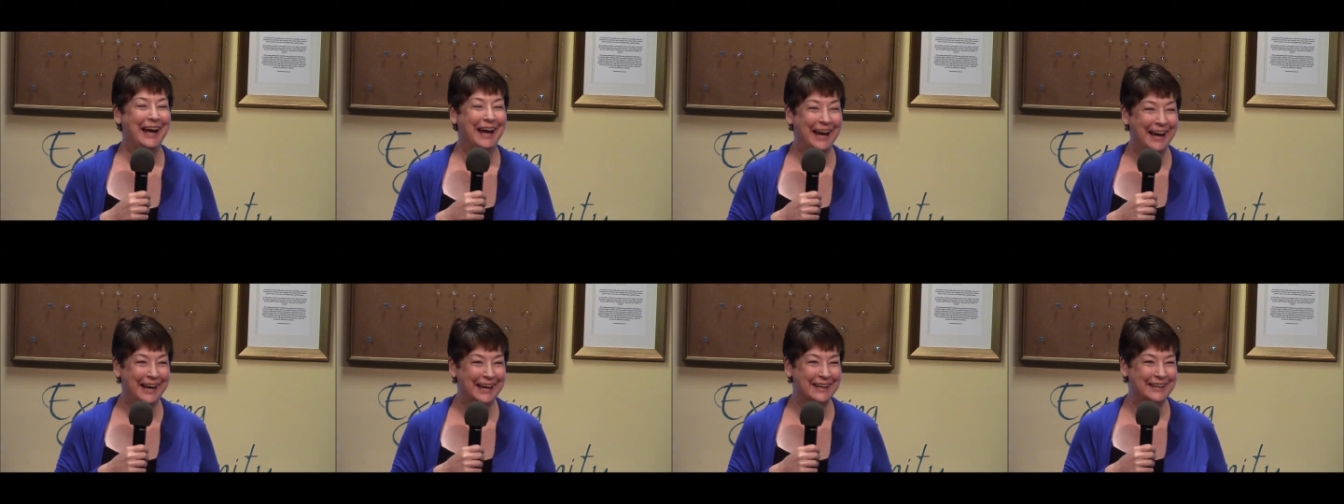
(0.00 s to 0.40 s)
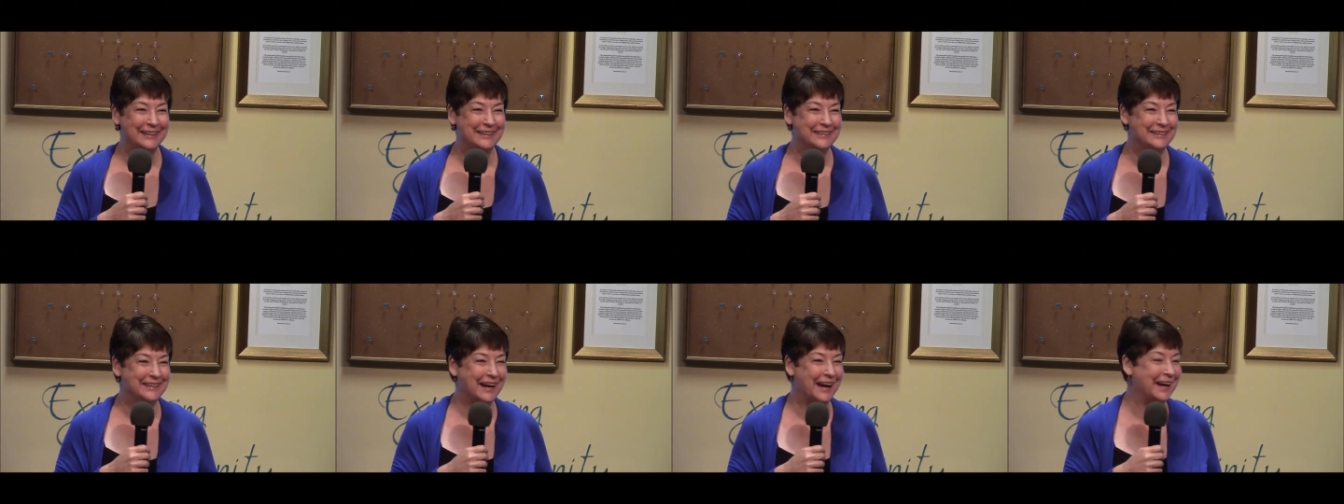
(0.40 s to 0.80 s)

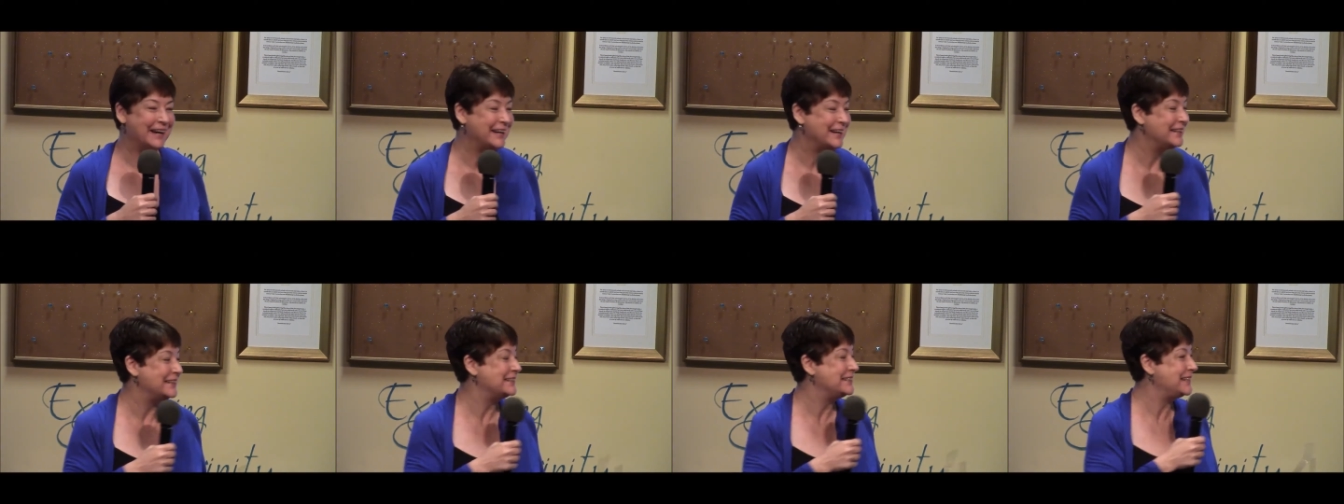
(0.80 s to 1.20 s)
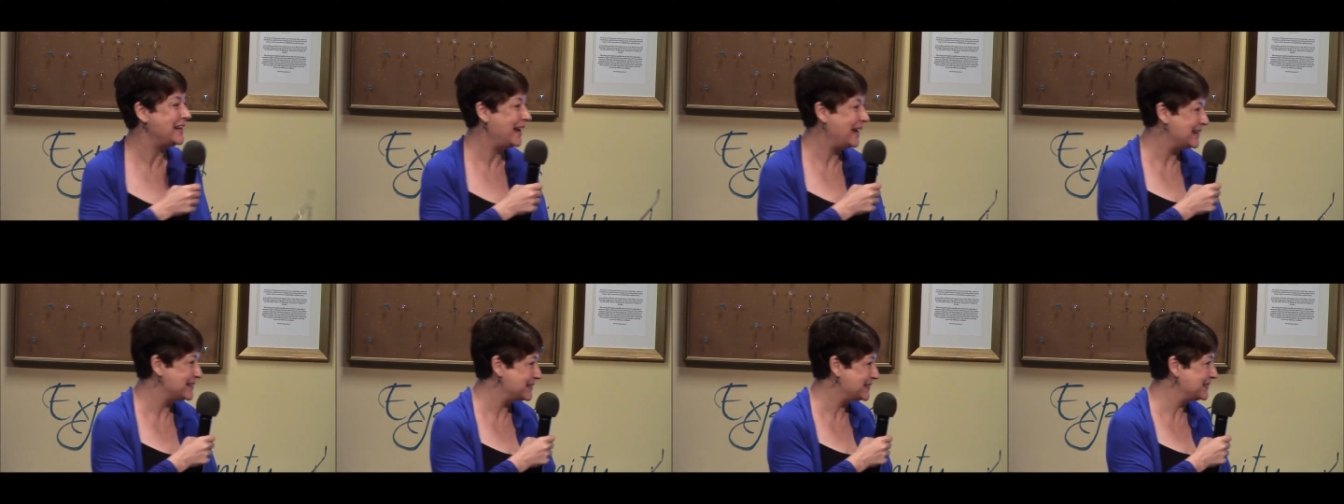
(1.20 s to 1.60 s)
And I can
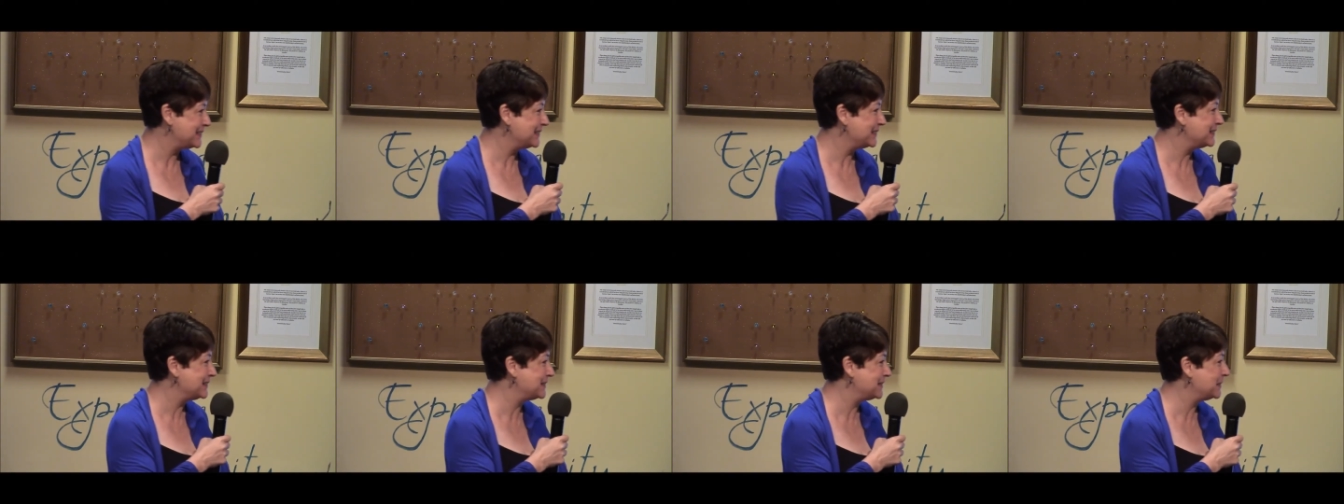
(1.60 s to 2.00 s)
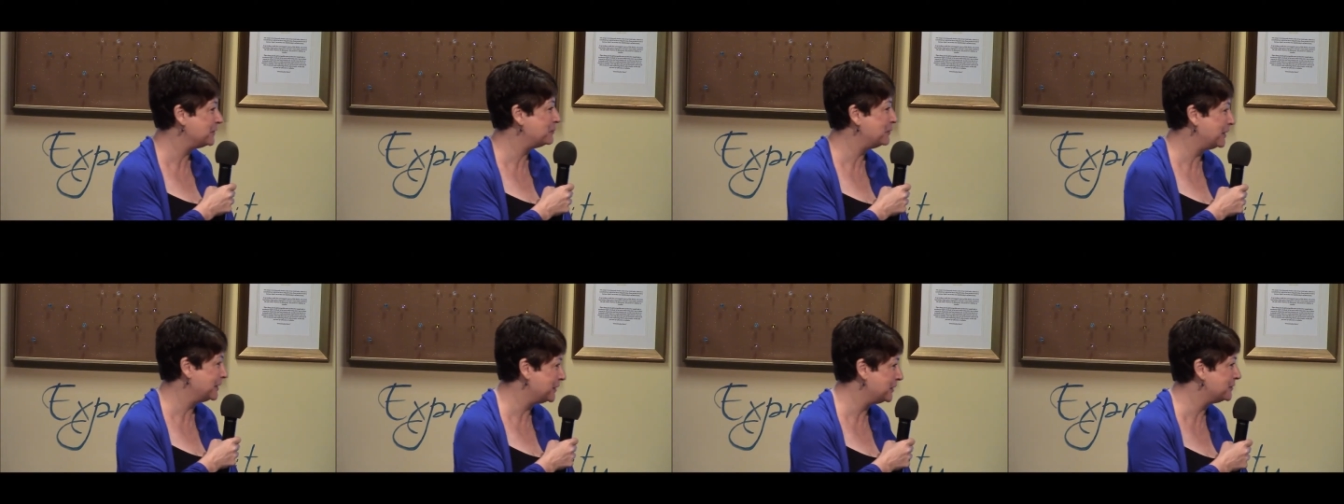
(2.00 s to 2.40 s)
attest to
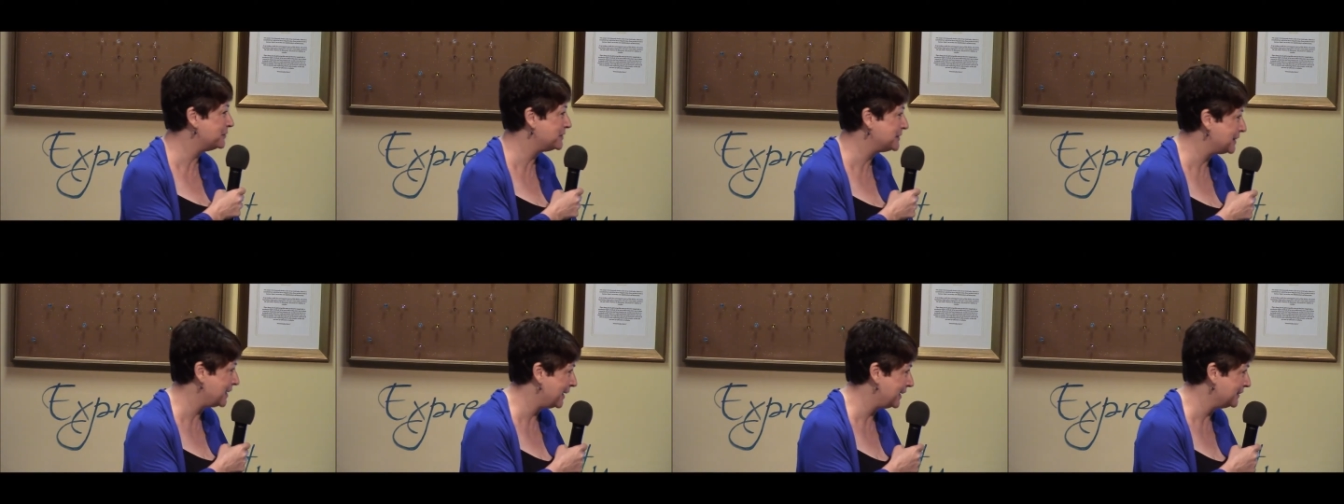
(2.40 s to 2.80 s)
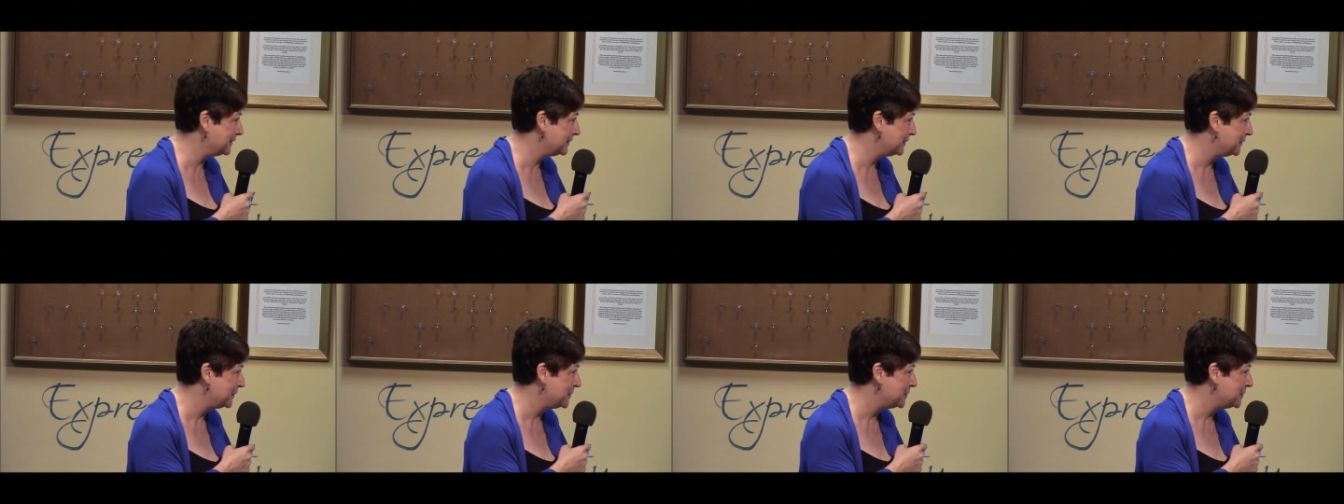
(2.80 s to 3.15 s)
what you've said.